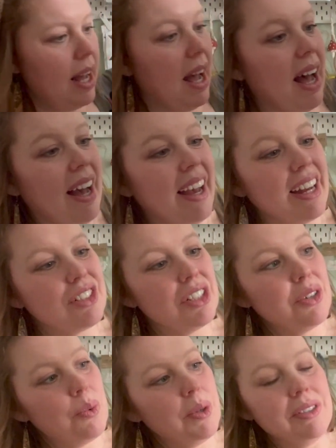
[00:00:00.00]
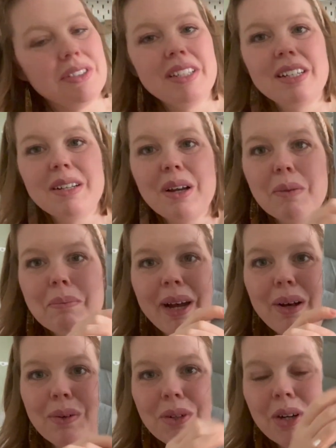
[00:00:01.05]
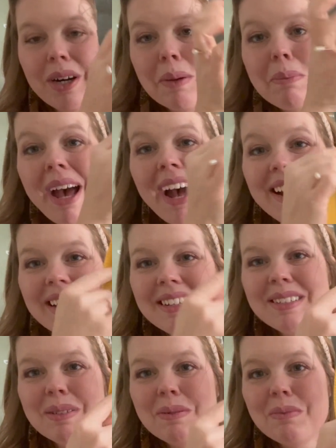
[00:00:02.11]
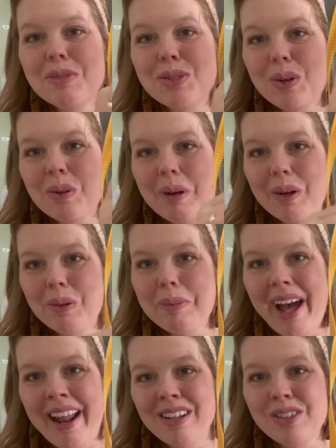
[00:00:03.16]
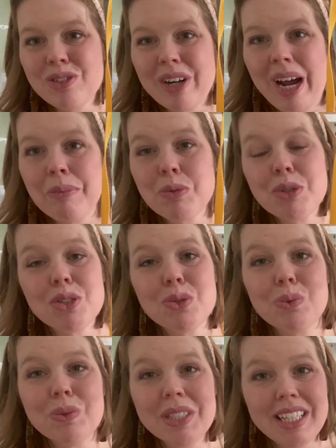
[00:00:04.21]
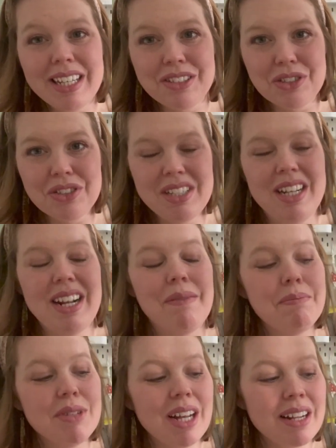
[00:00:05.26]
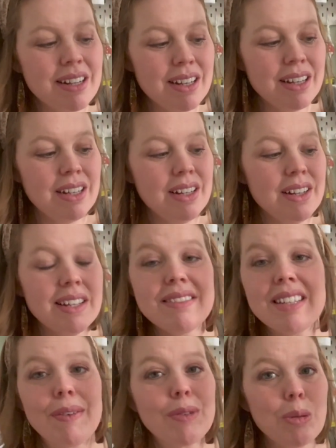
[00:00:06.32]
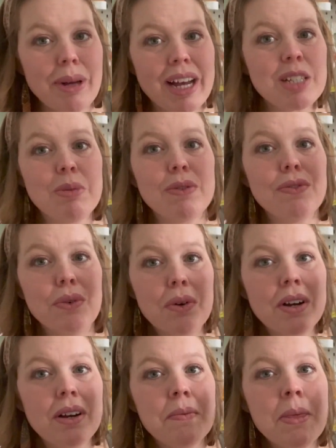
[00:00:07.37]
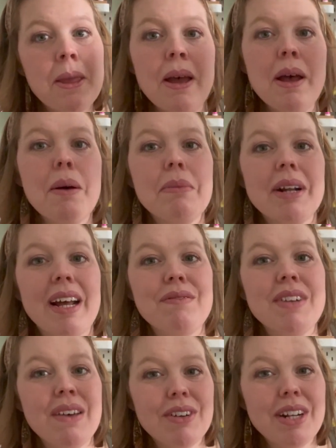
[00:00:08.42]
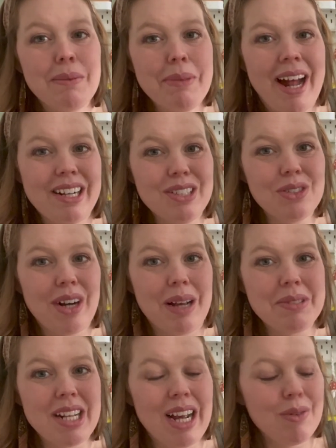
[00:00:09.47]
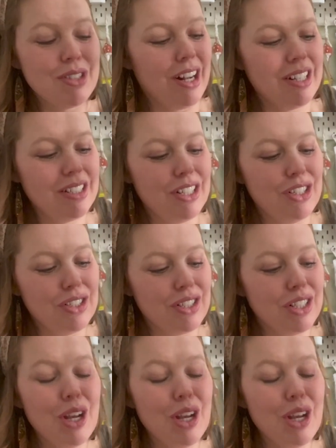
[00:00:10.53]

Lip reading: I actually quilted my own, or I padded, sewed my own padded straps, which is really interesting. I've done several bags before, but I've never done padded straps, and I was honestly just